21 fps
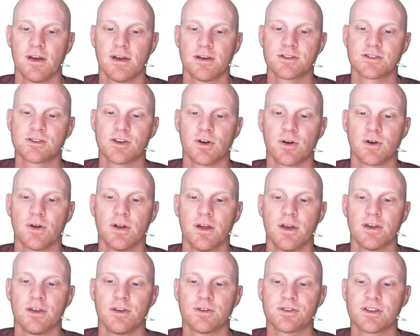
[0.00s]
So
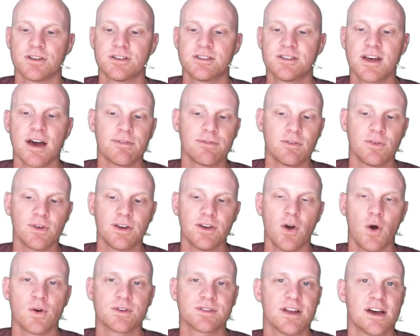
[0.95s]
you should definitely
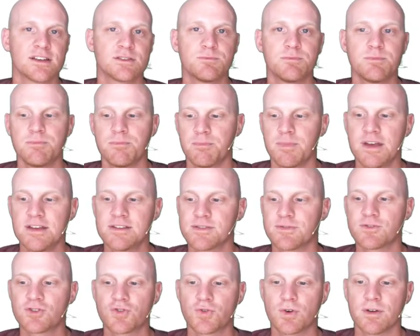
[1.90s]
know as a nice piece of
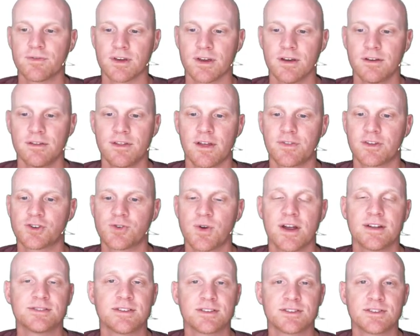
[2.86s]
trivia that the
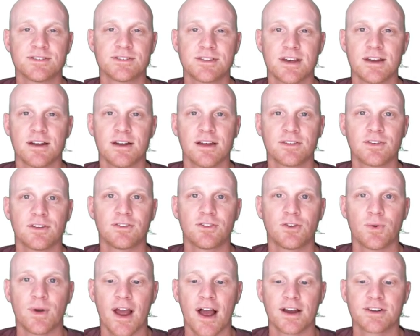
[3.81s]
transition state in an S N two
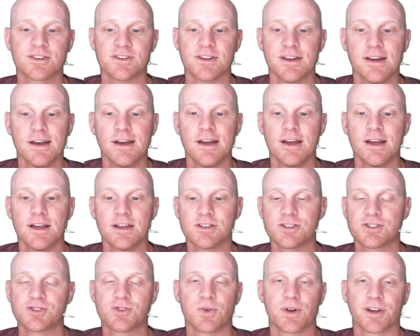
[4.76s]
reaction is
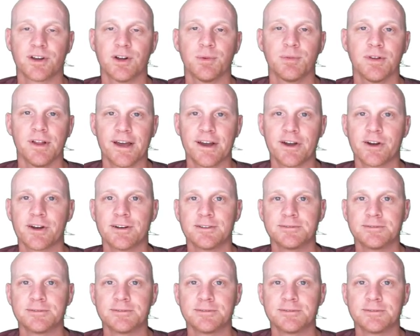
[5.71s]
trigonal planar.